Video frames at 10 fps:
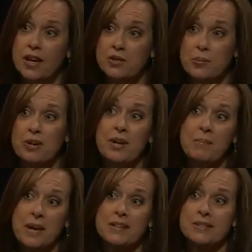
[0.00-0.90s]
It's pretty
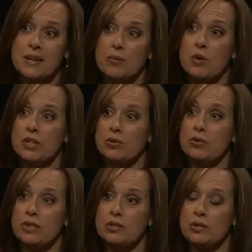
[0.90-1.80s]
amazing what
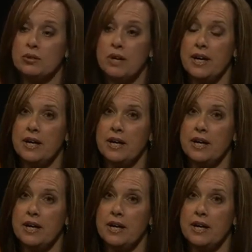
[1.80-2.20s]
doulas do.